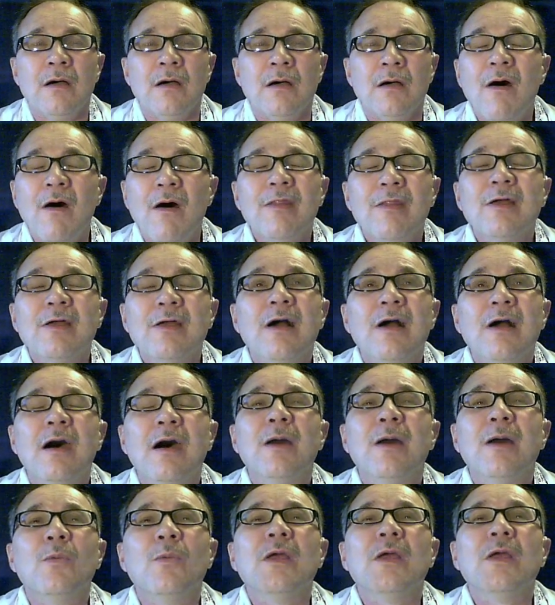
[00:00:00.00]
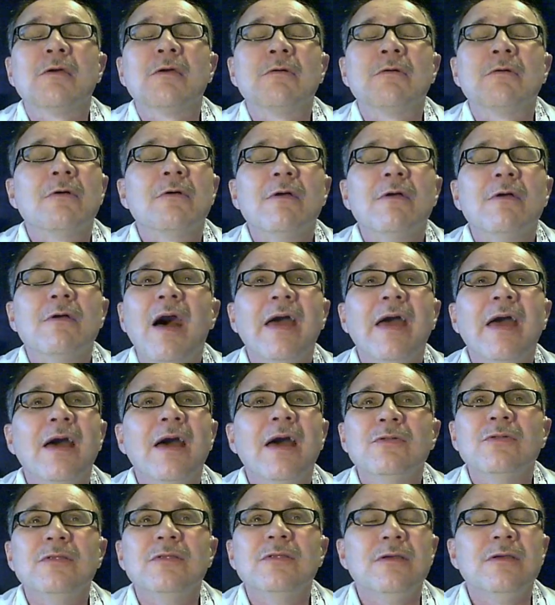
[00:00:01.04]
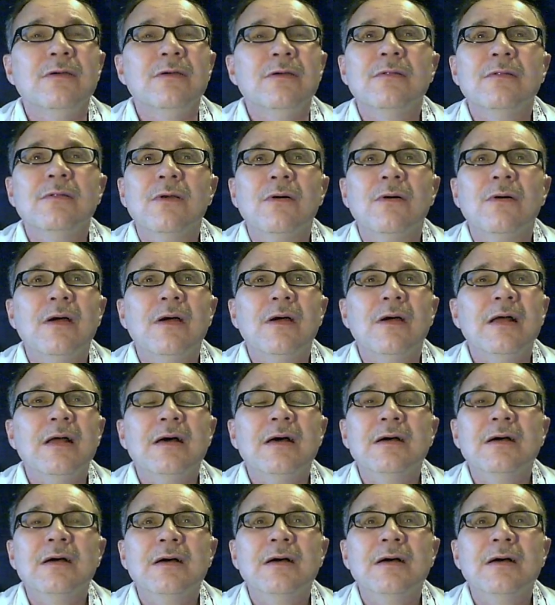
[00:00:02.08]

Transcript: Father God, we cry out to you, Lord.